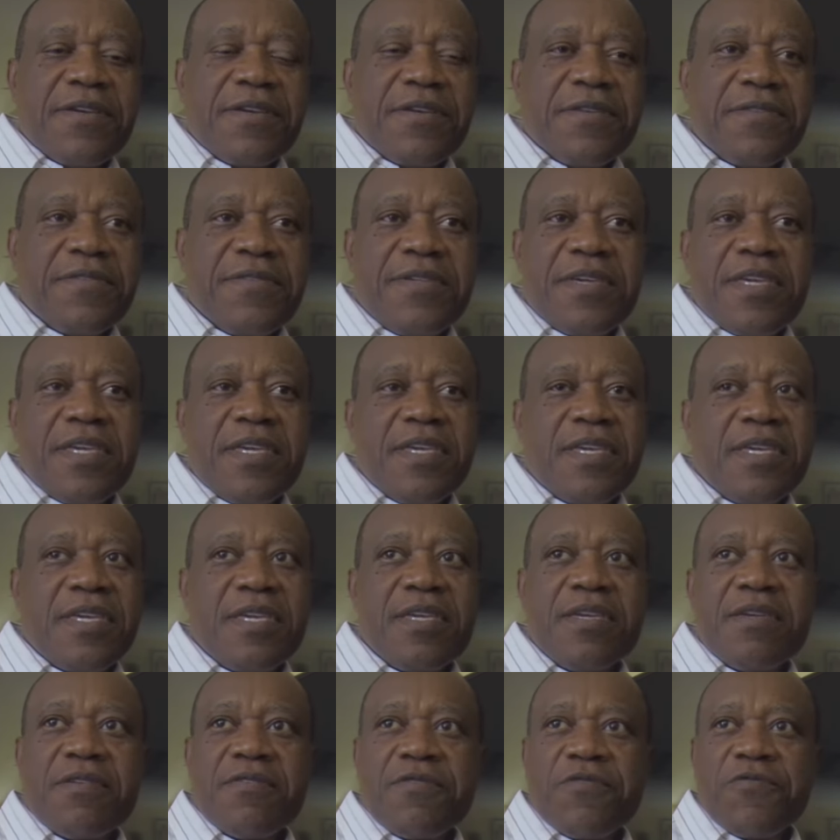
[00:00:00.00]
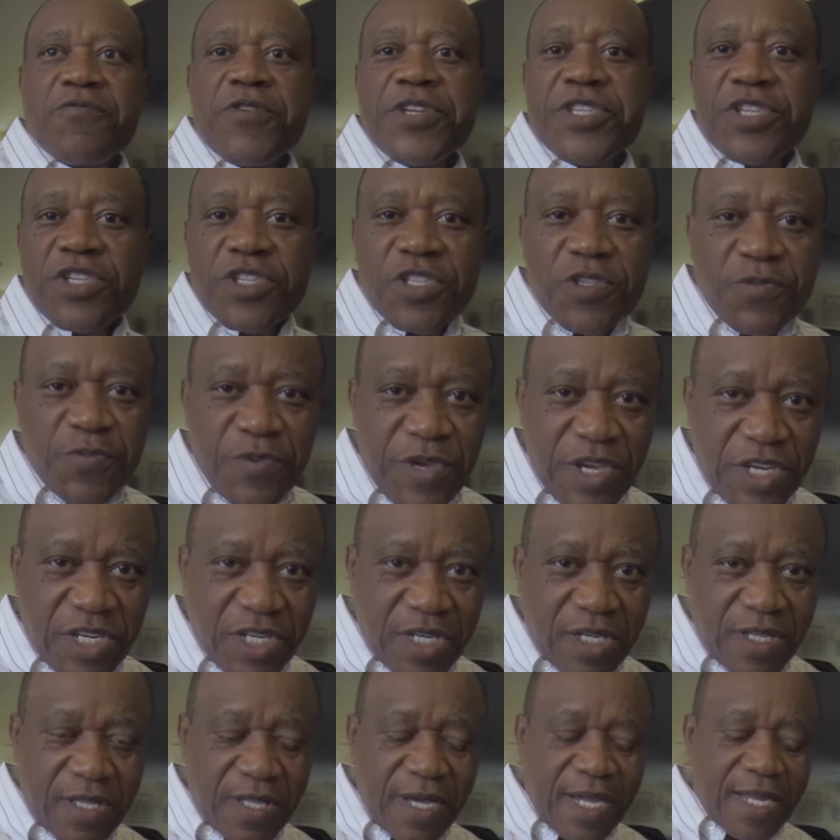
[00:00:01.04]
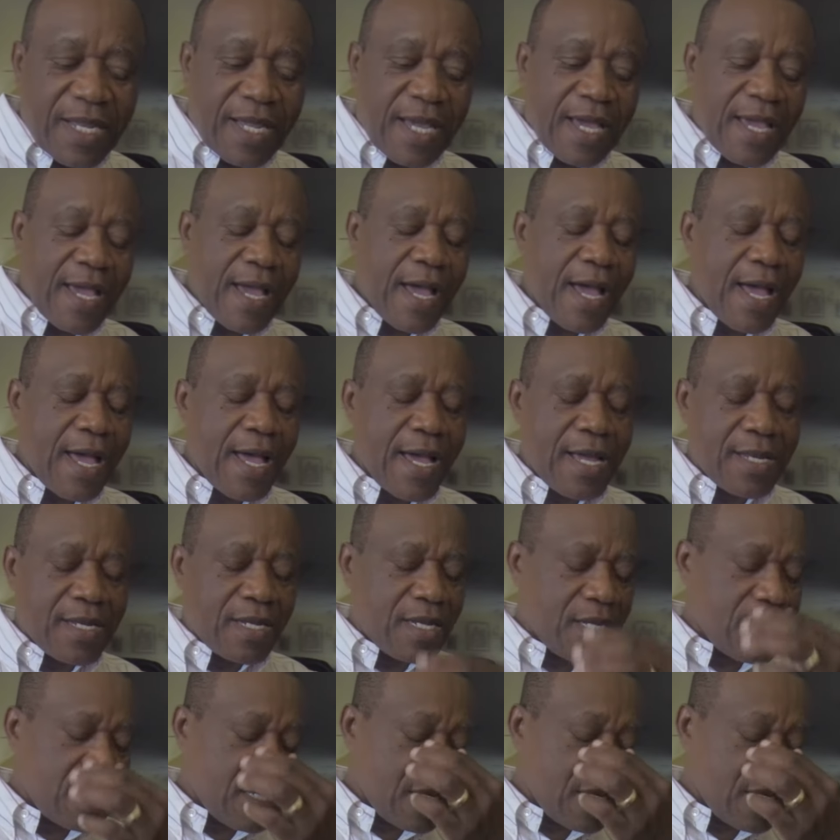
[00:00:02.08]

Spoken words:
The written speech that I had,